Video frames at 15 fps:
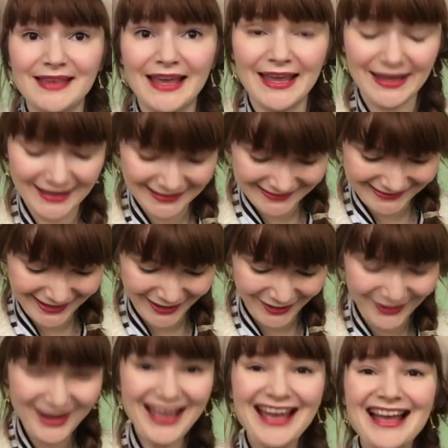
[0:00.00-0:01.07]
saying.
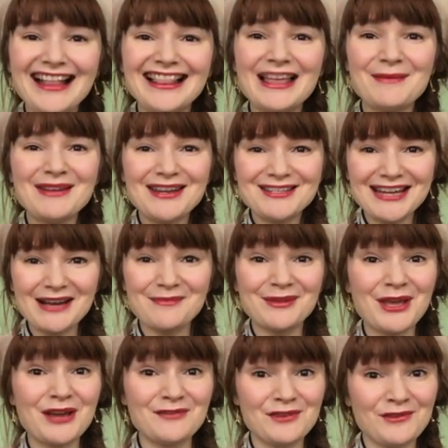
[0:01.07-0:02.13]
So let me know down
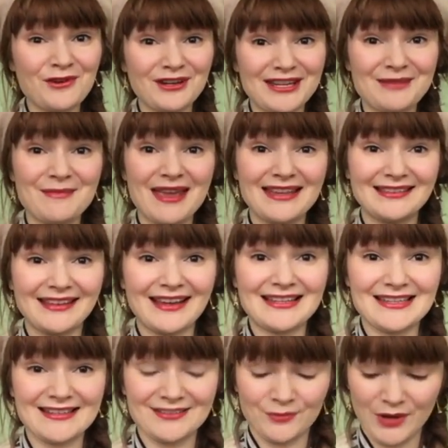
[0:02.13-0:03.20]
below if you've got any amazing
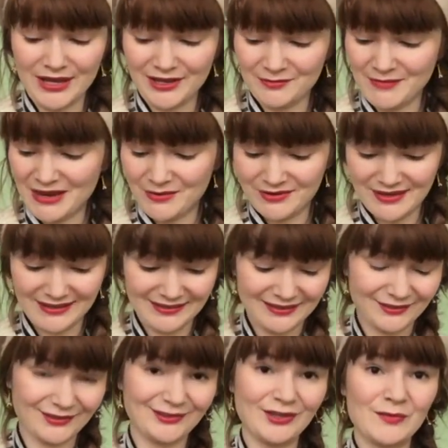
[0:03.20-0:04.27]
ideas of what I could make with this.
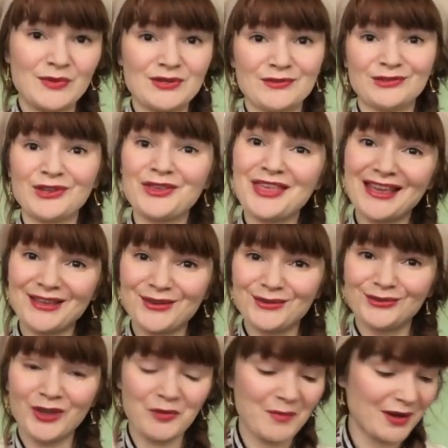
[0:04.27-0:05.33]
It's just so beautiful. So thank
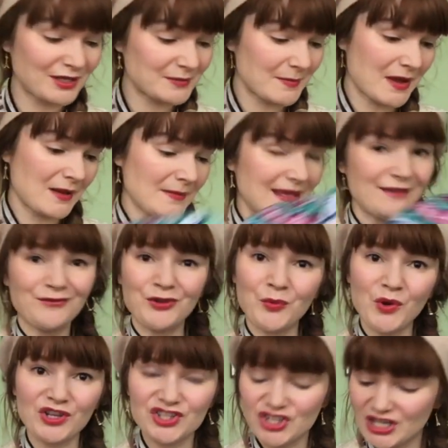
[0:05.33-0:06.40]
you so much, Mum, if you're
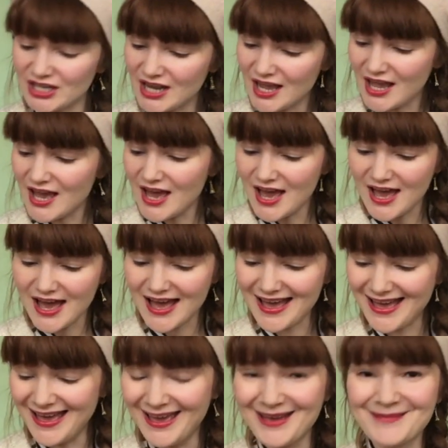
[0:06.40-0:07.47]
watching.
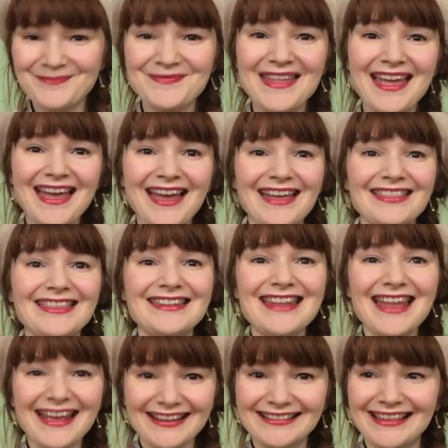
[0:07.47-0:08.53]
The
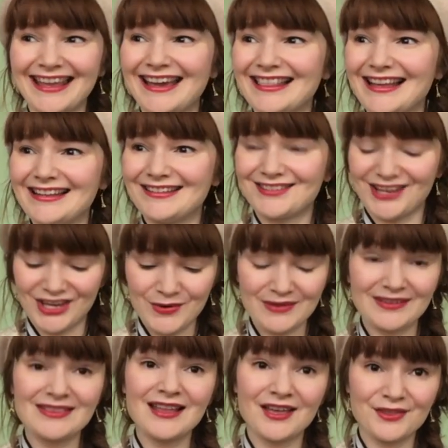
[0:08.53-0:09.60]
next thing I'd like to show you
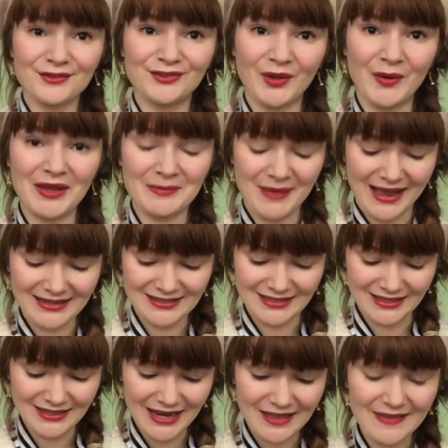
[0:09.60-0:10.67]
is another sewing
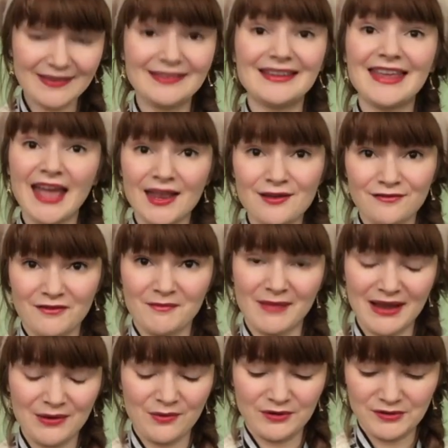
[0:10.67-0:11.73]
pattern. And this is again from
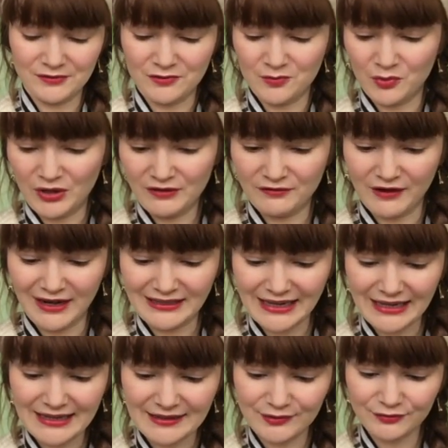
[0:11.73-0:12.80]
my wonderful boyfriend.
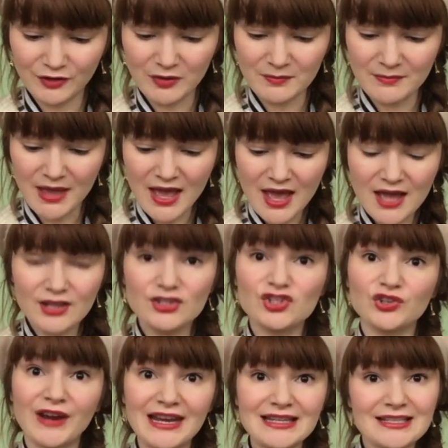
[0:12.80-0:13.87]
And it's from
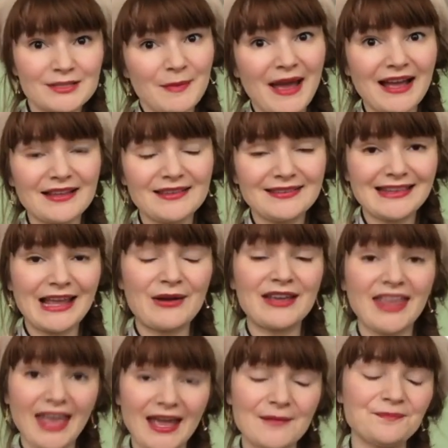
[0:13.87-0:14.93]
Trend Patterns. Now,
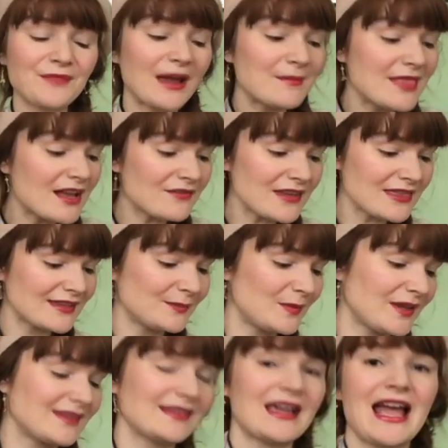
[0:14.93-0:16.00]
again, I'm loving this
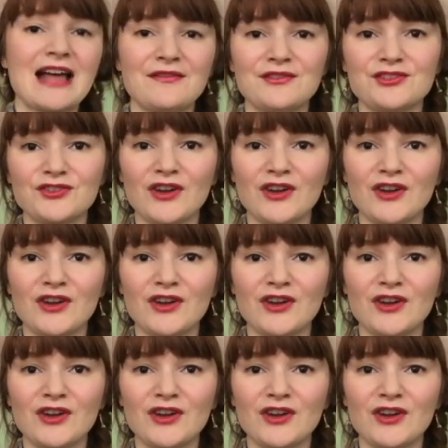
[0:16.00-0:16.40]
because I haven't